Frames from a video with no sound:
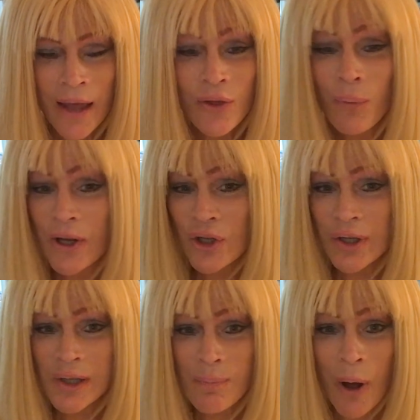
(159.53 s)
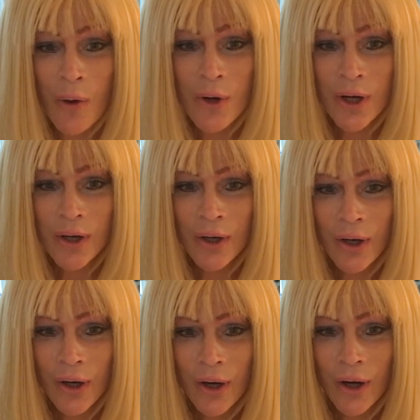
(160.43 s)
The way she spoke,
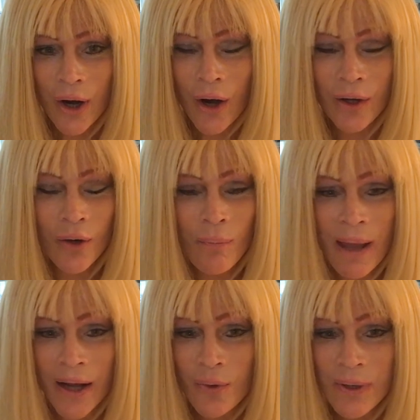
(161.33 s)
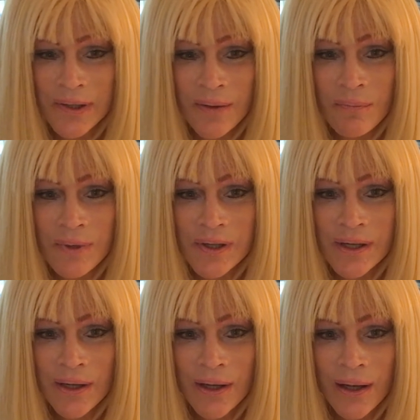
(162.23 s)
her little mannerisms,
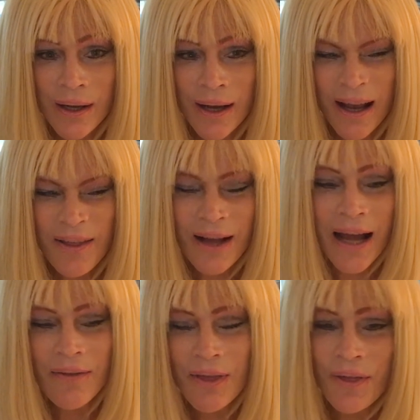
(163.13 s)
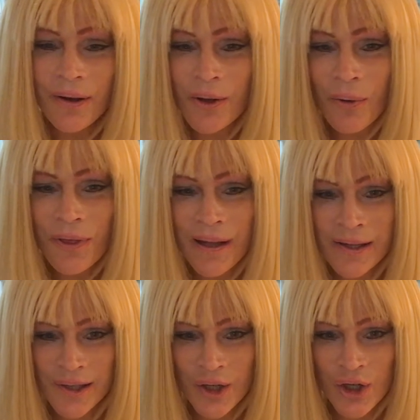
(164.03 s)
kind of the little
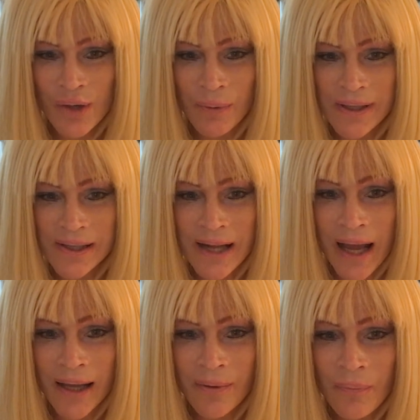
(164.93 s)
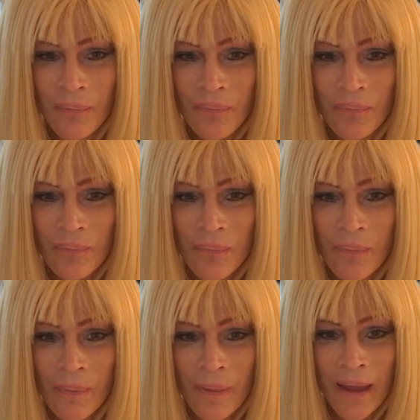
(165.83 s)
things that she would say.
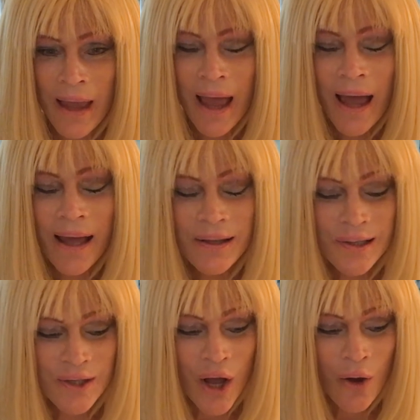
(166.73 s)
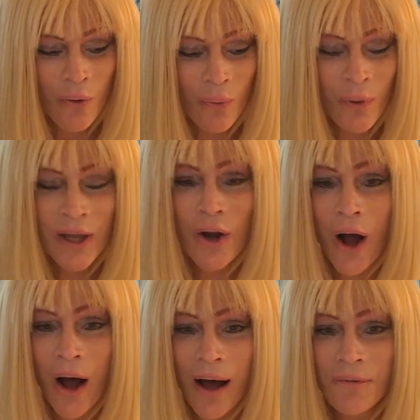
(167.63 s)
And so we can
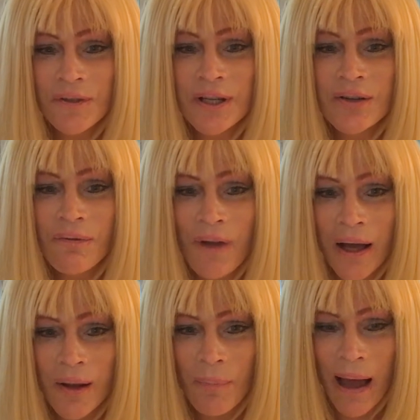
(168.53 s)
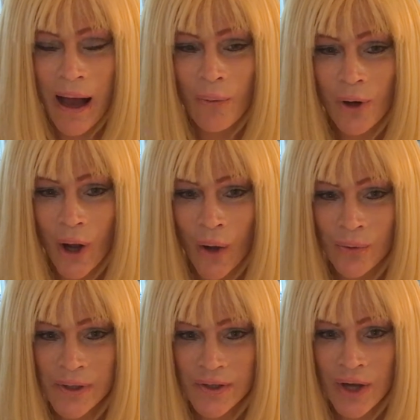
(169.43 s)
often develop our
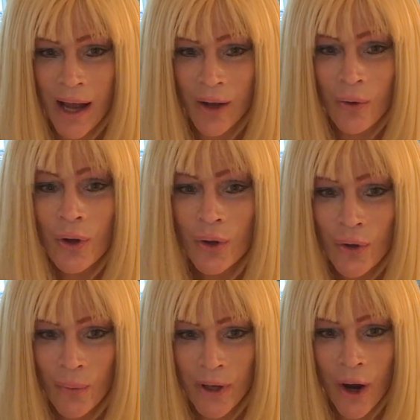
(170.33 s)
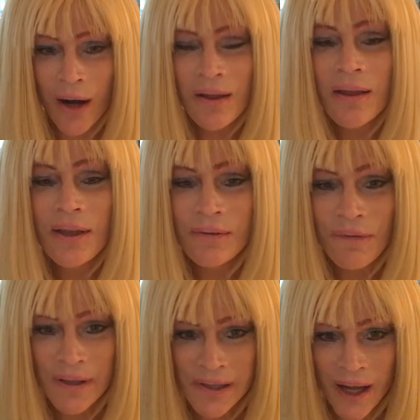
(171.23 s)
own style, who we are, that
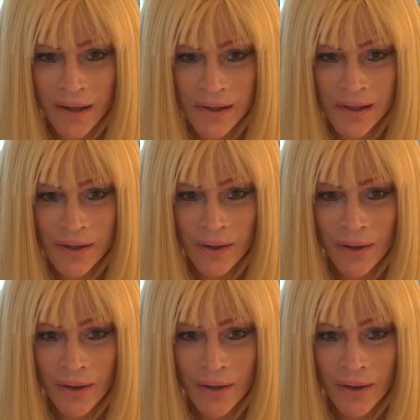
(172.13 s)
fits us.